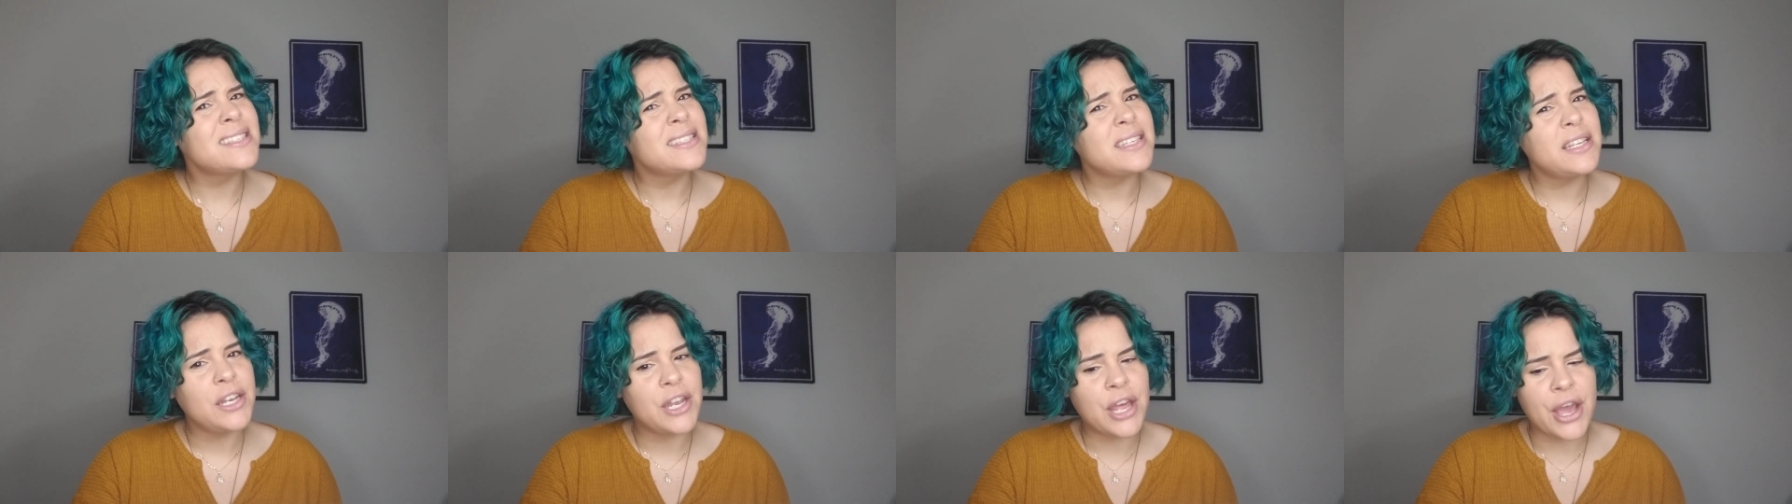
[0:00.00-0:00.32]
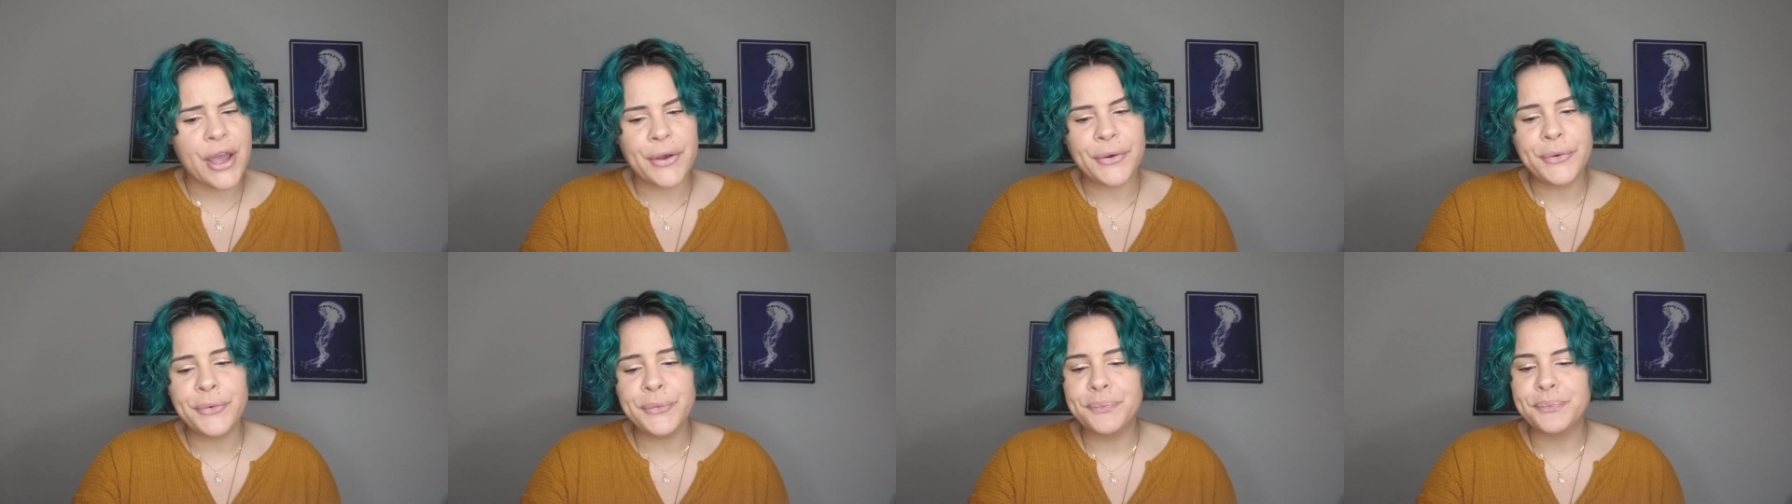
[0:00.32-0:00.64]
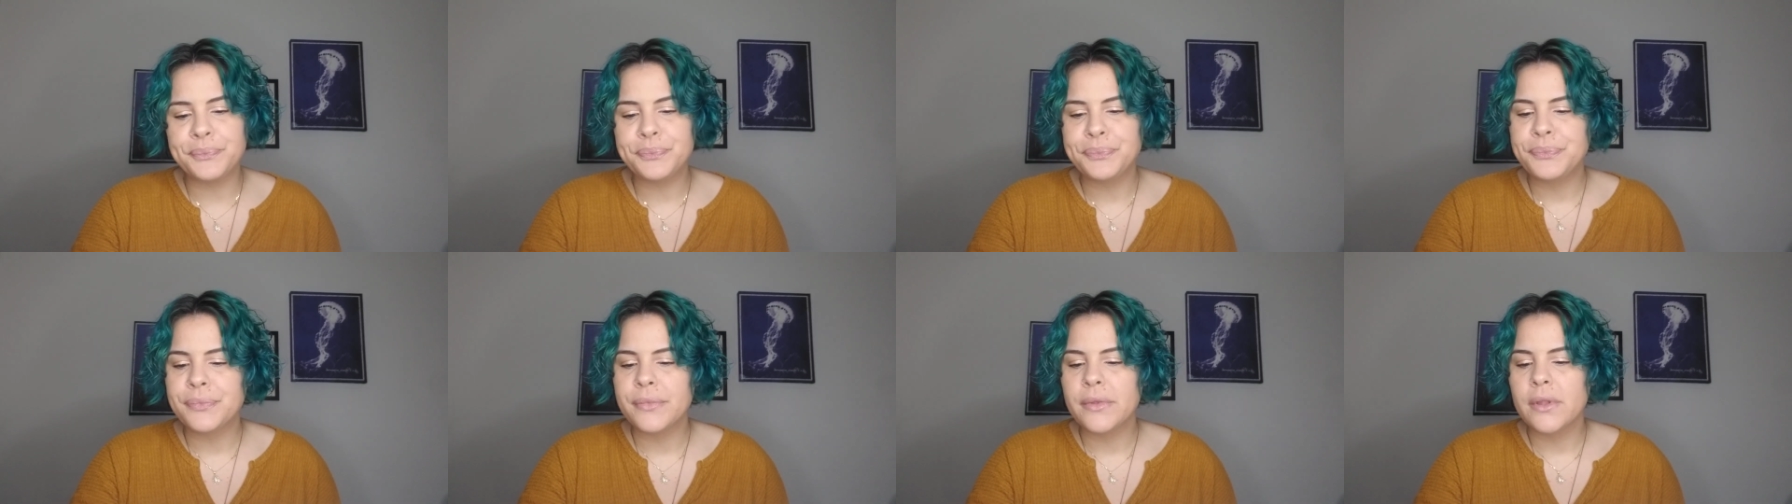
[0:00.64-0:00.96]
and no.
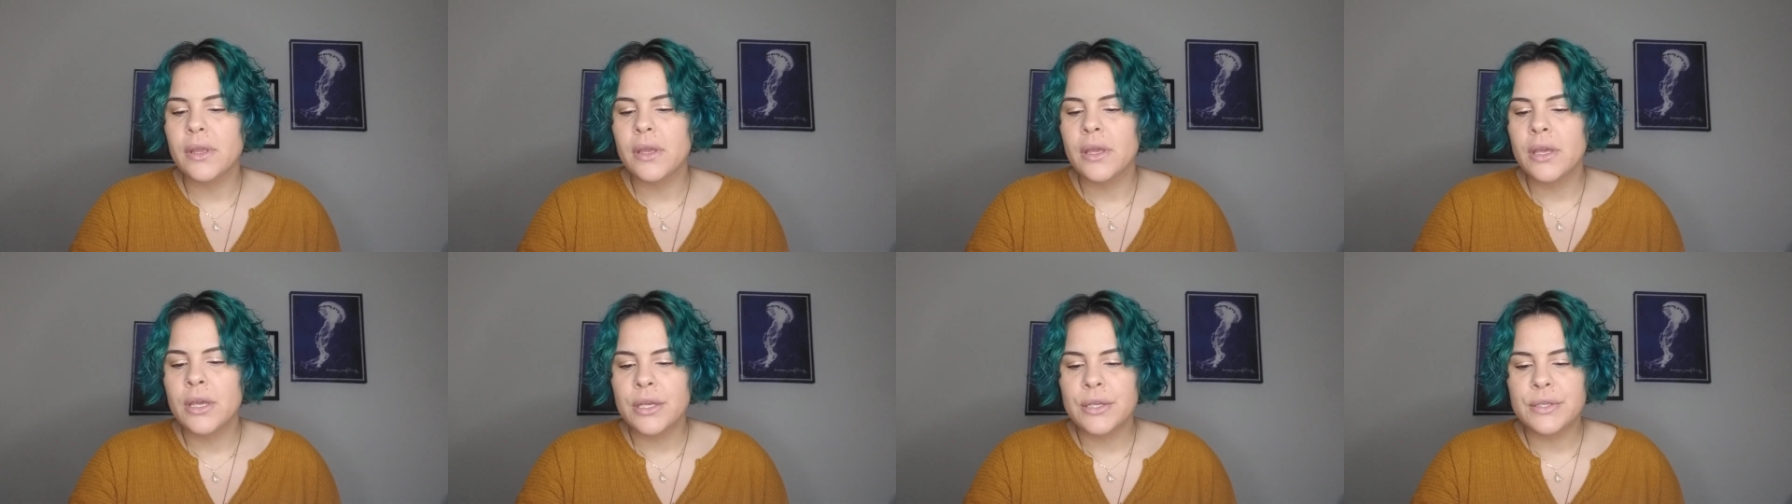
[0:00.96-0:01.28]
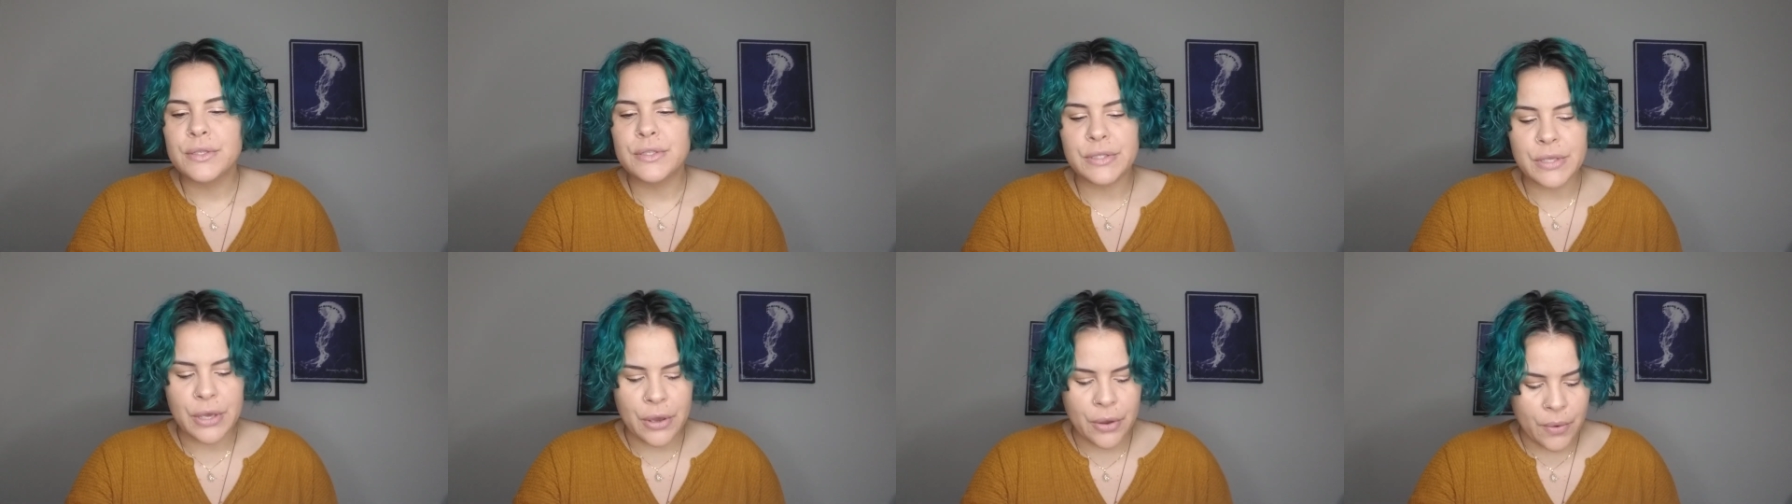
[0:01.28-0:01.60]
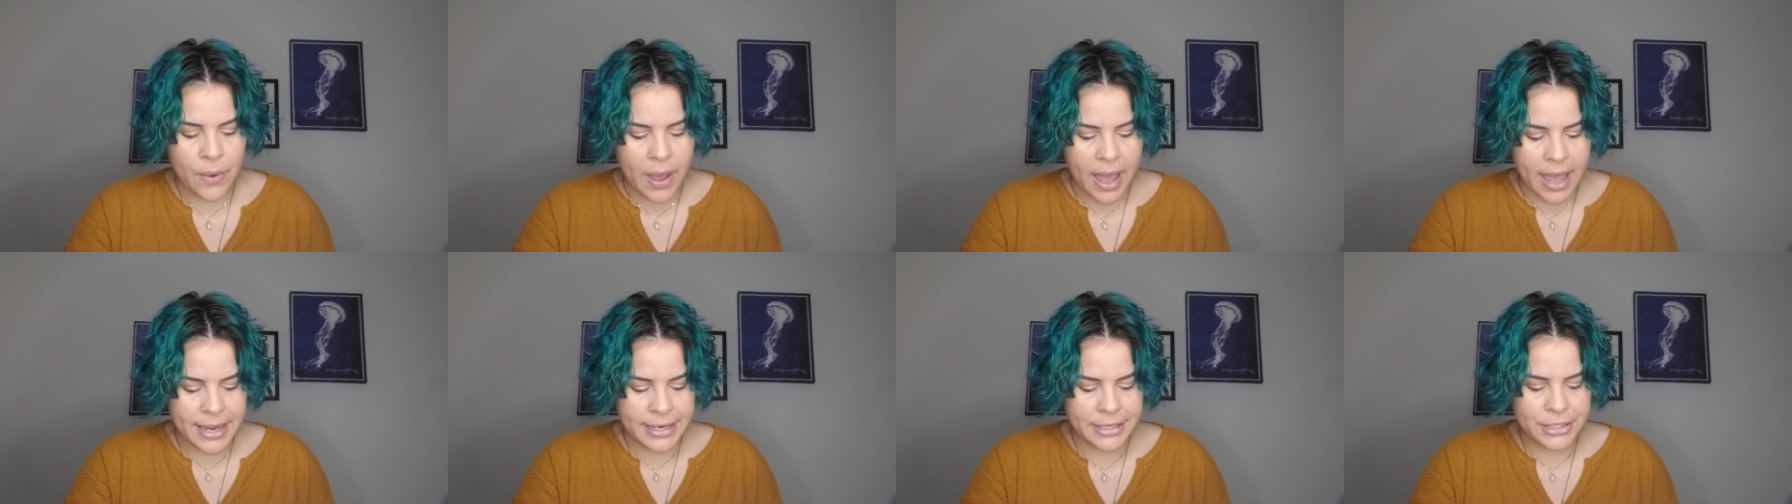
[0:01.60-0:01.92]
So,
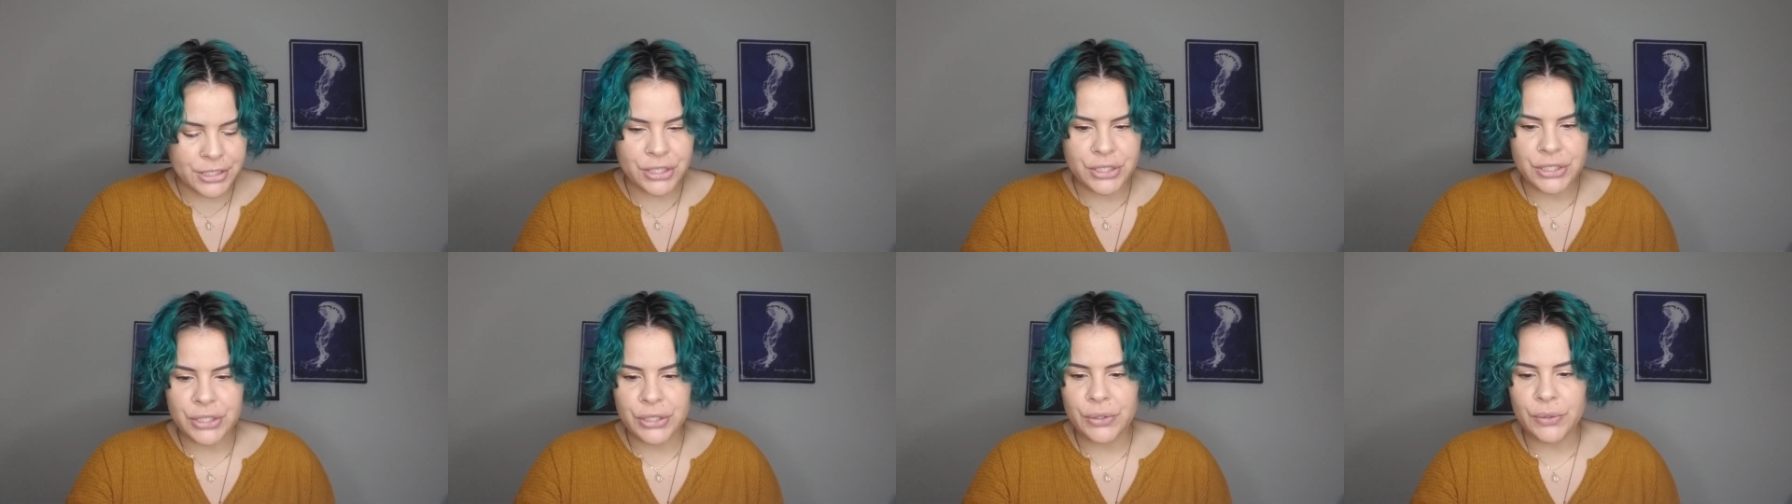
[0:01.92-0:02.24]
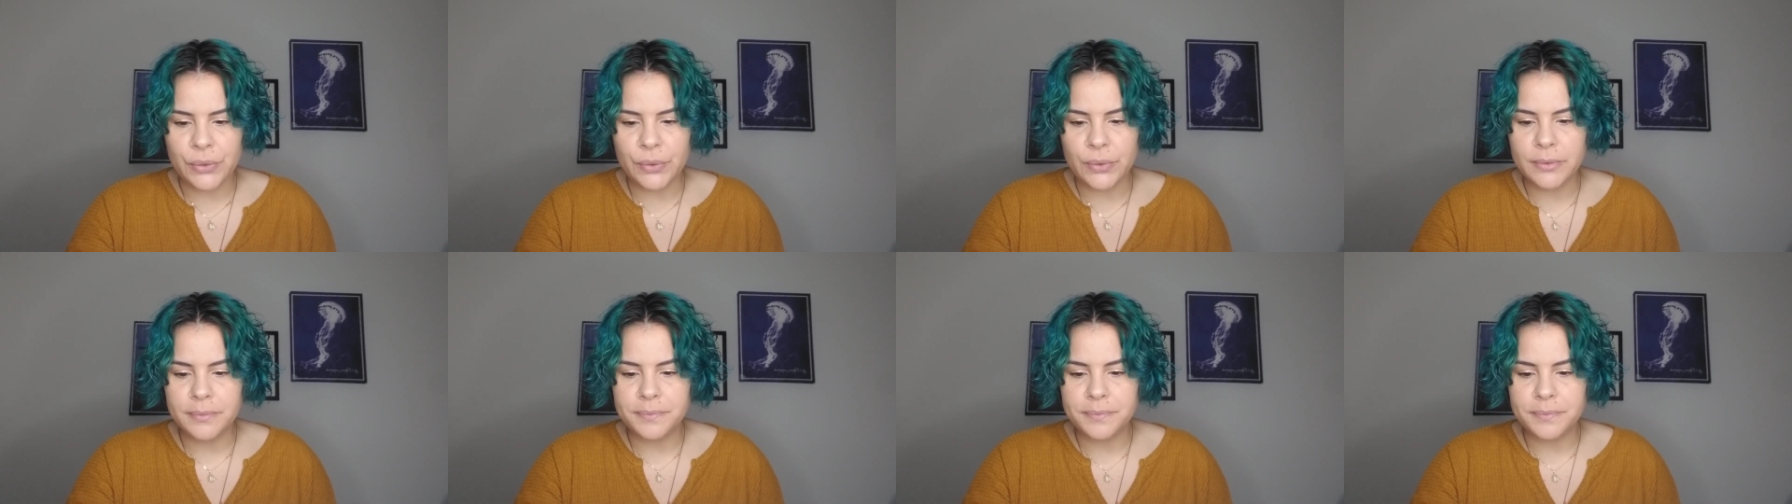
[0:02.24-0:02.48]
I do